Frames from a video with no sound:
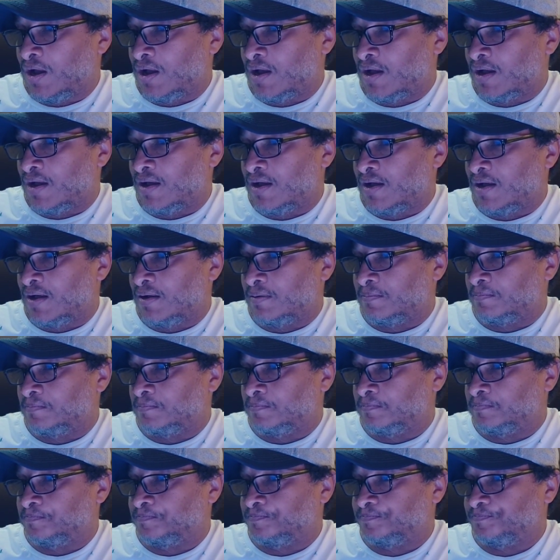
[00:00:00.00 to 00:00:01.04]

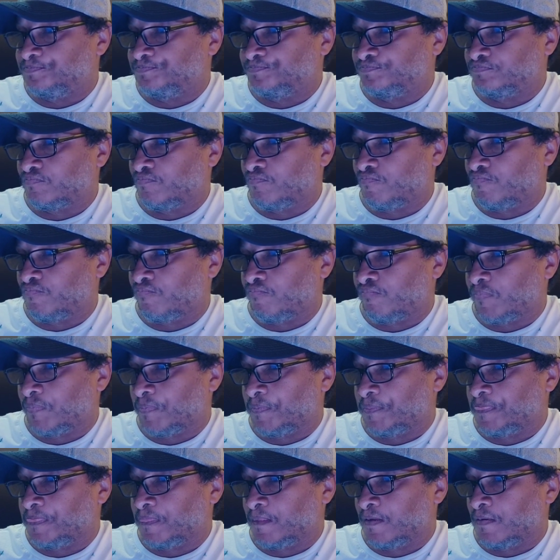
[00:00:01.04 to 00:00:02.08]
But
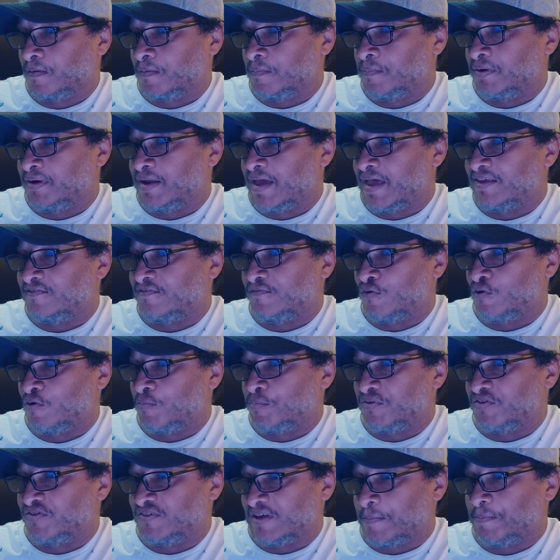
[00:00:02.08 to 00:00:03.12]
as for
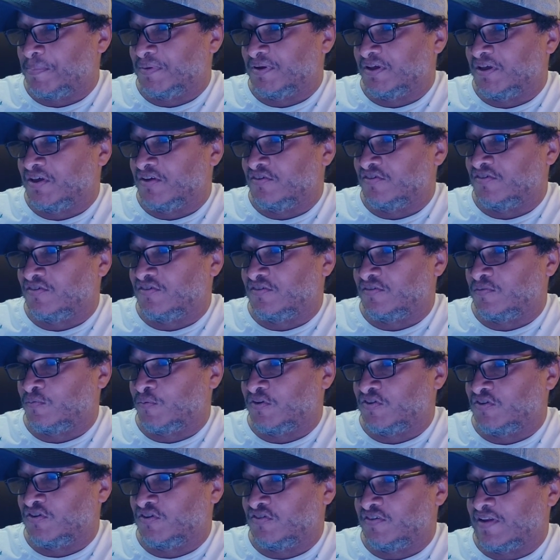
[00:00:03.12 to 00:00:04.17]
Persepolis,
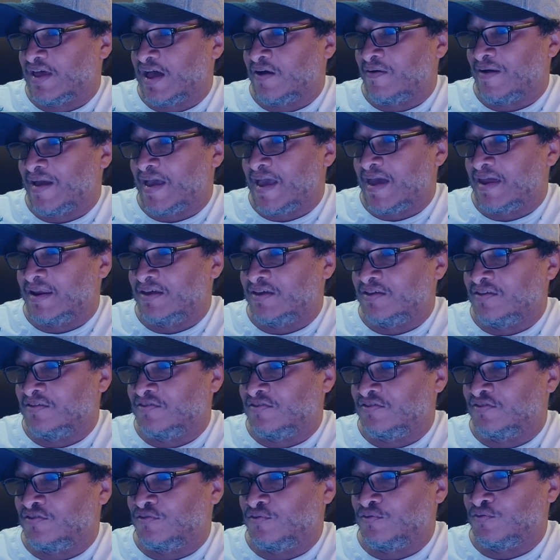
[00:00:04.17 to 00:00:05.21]
which is now
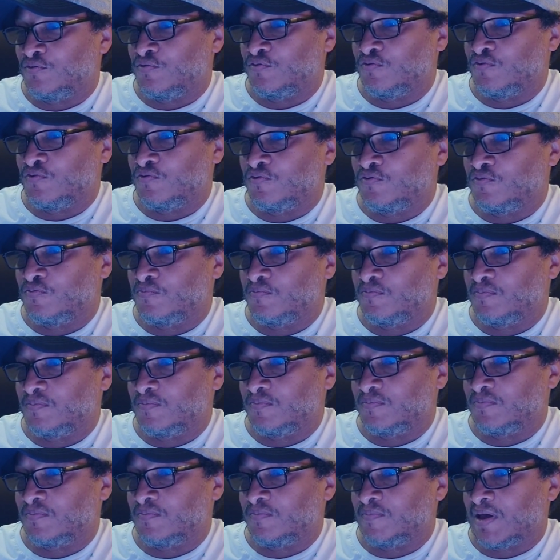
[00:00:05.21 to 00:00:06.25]
added to
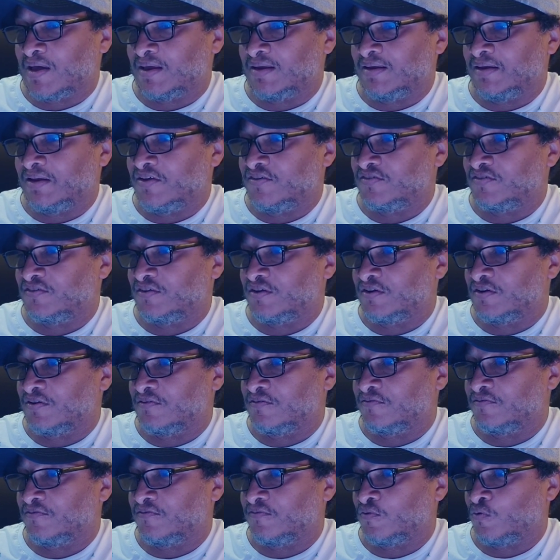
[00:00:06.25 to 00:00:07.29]
my list
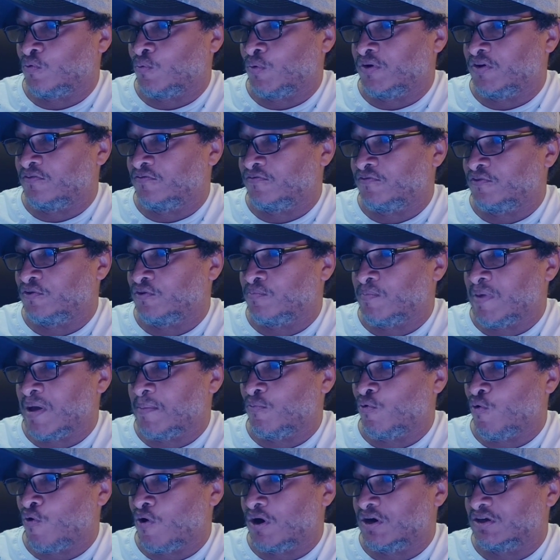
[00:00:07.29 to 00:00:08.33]
of wonderful
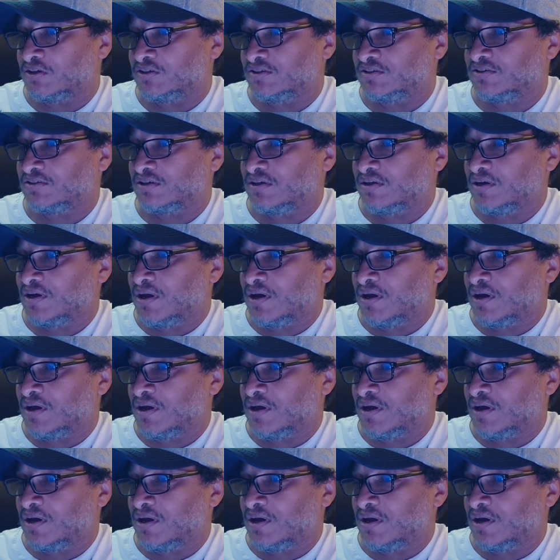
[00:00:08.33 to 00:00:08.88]
memoirs,